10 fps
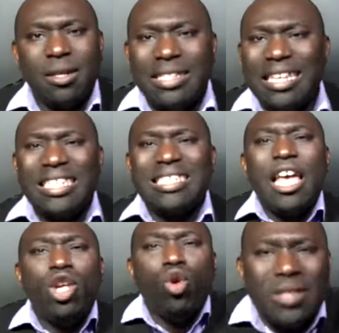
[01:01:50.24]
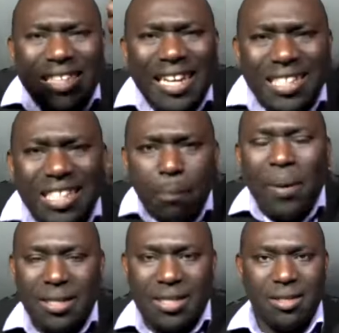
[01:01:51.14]
This is a utility
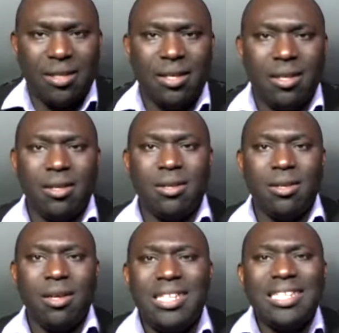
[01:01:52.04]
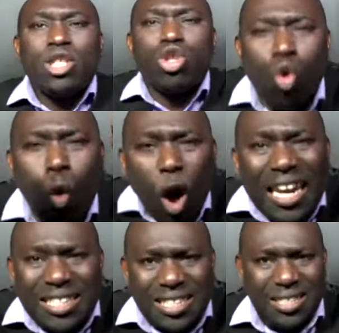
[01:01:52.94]
person. This is
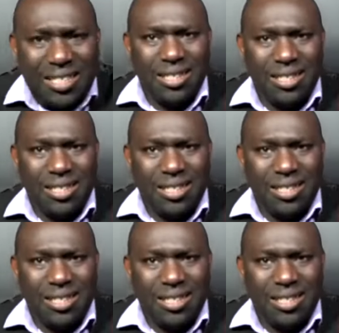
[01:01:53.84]
quality.